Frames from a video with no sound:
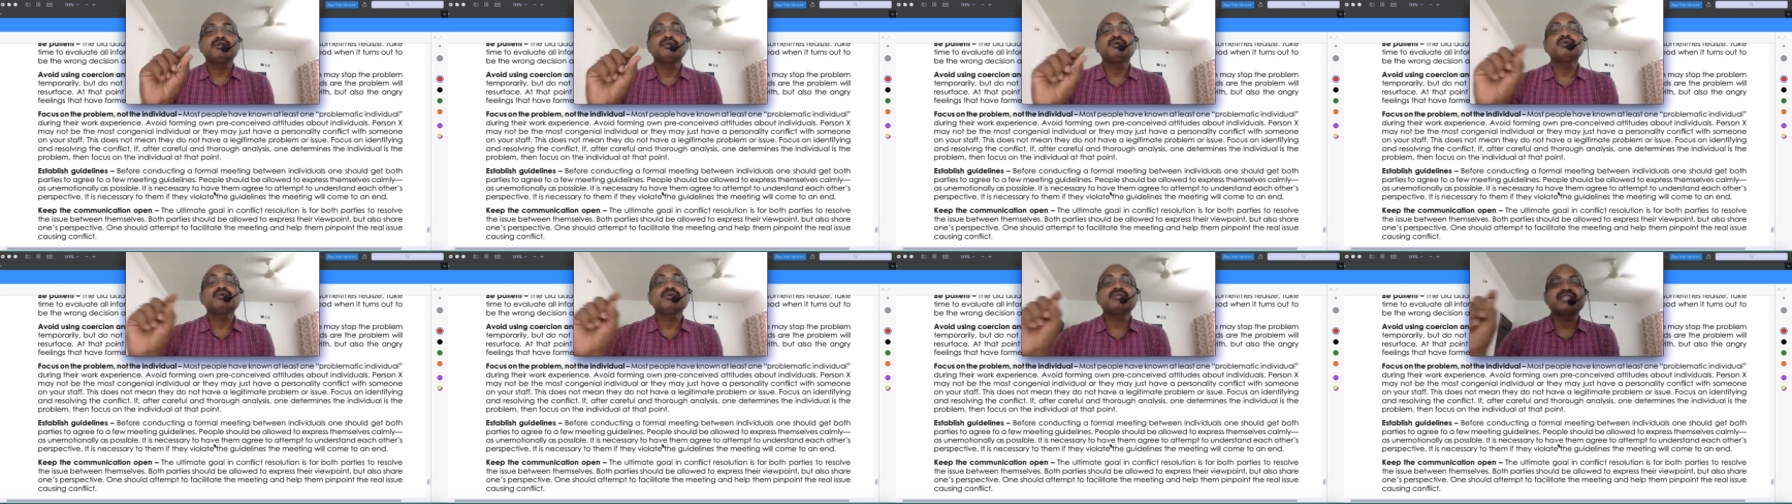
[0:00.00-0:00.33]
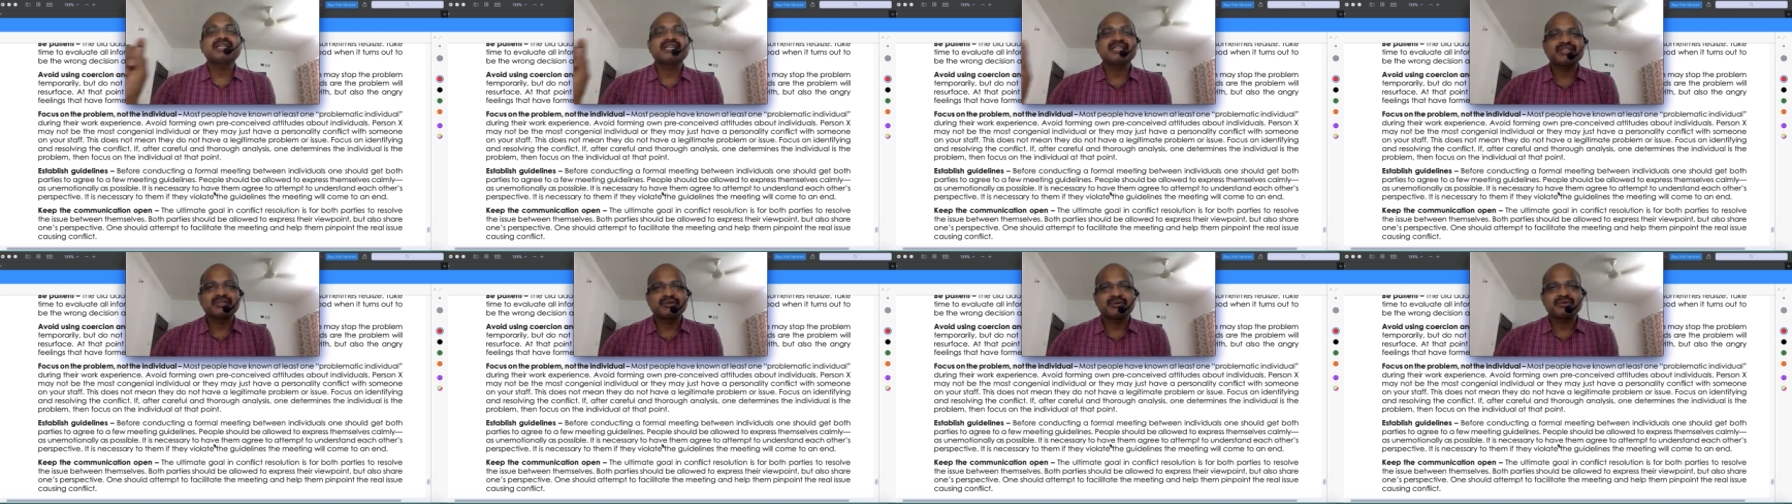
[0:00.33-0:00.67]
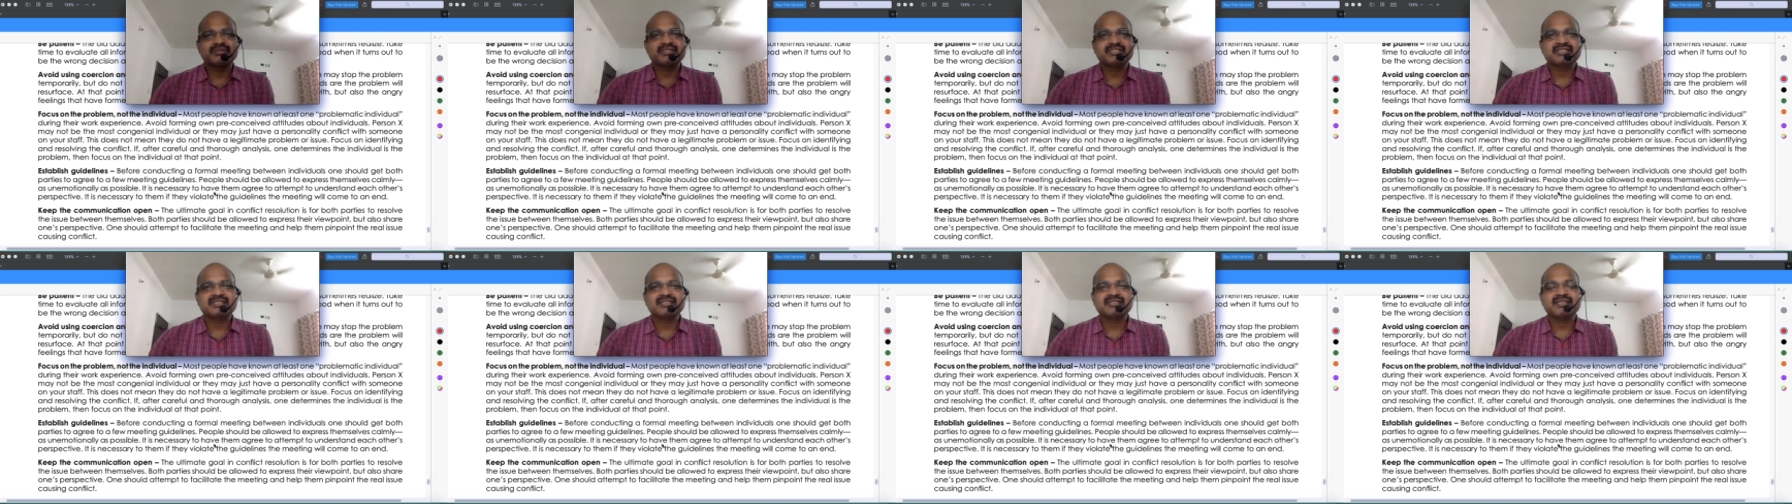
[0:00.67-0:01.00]
do's and
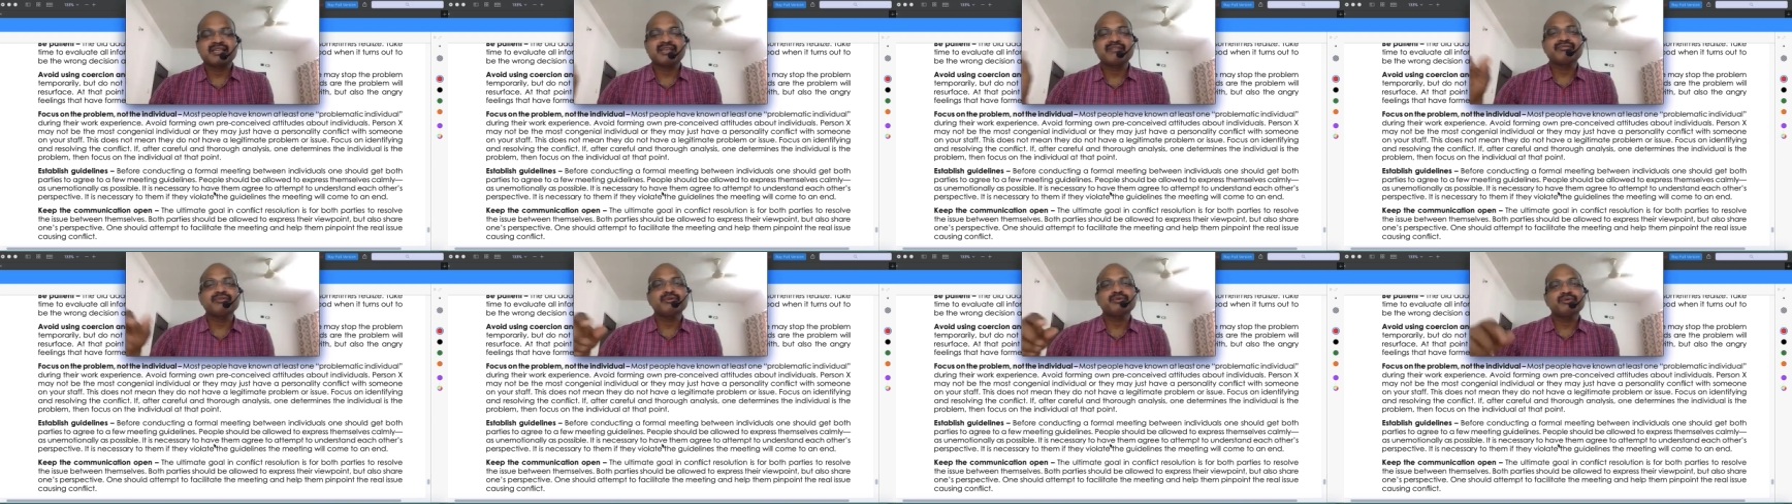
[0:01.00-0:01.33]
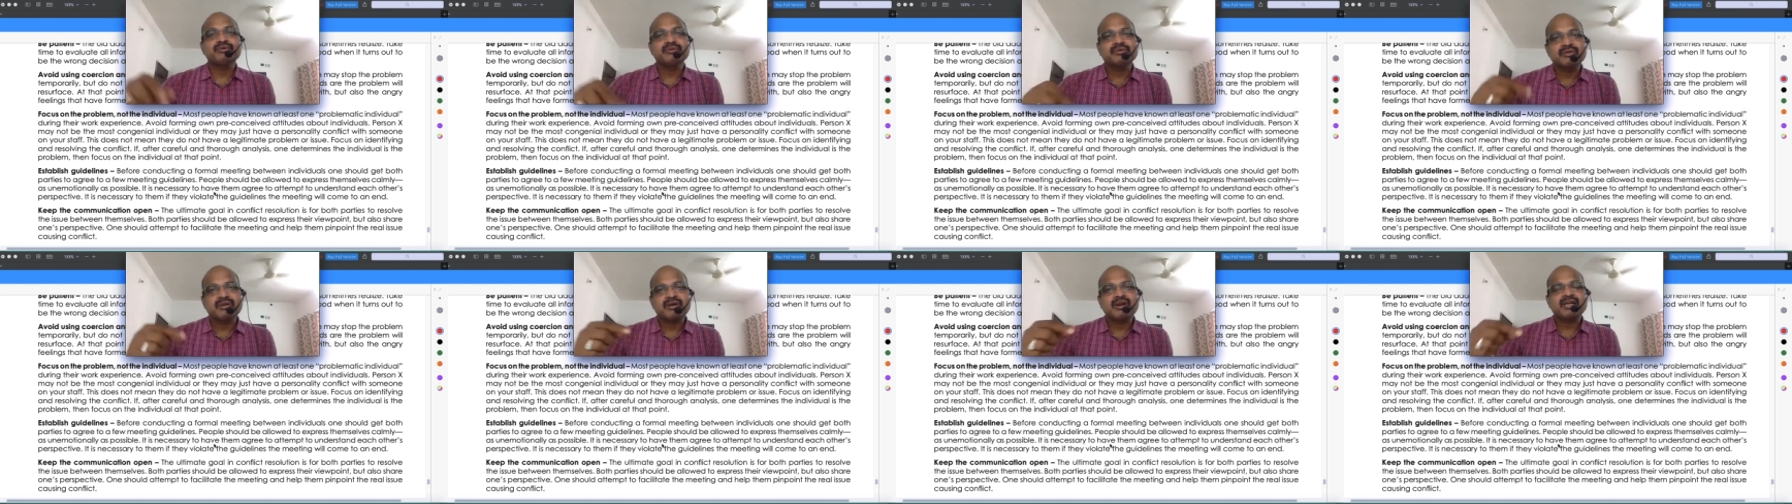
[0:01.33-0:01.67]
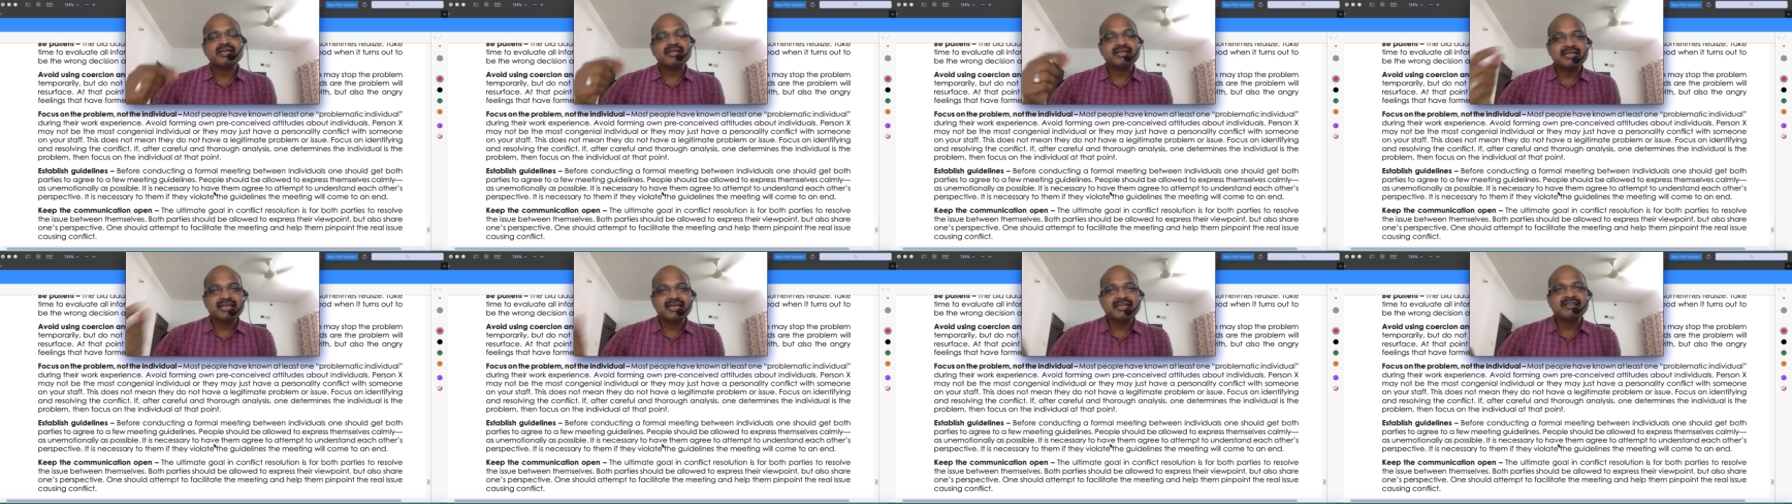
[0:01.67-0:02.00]
don'ts if you do
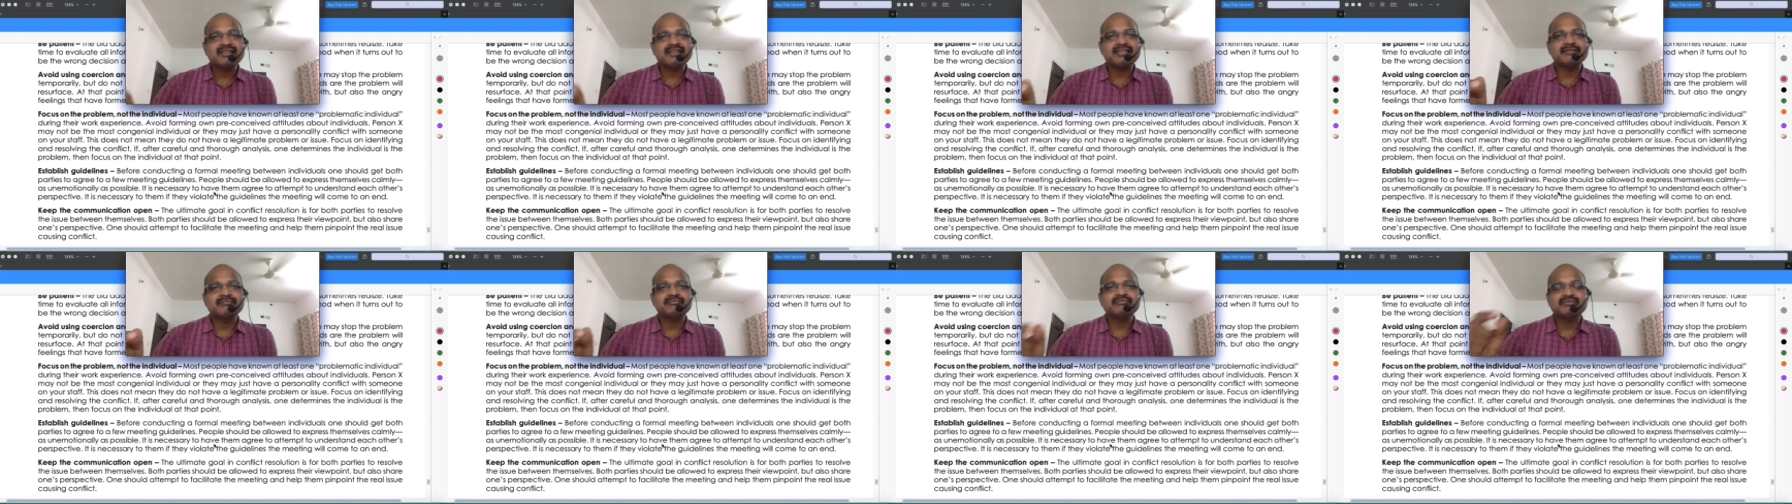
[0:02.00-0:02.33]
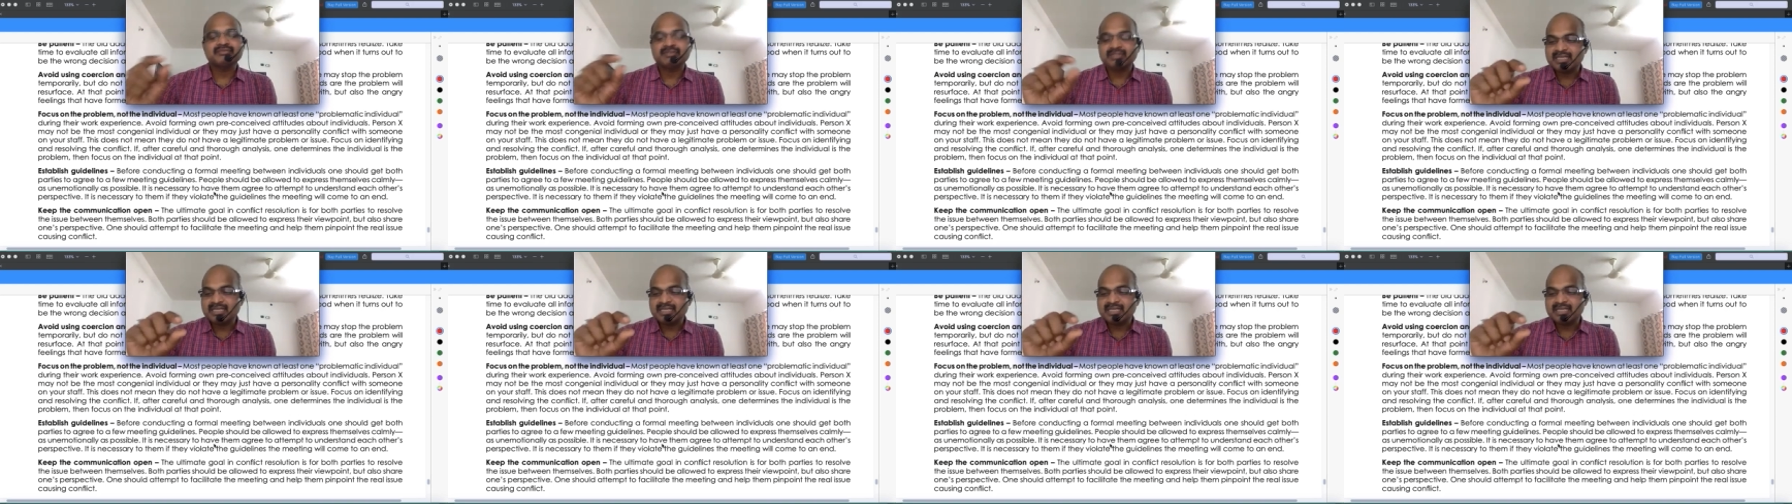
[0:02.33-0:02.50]
not tell them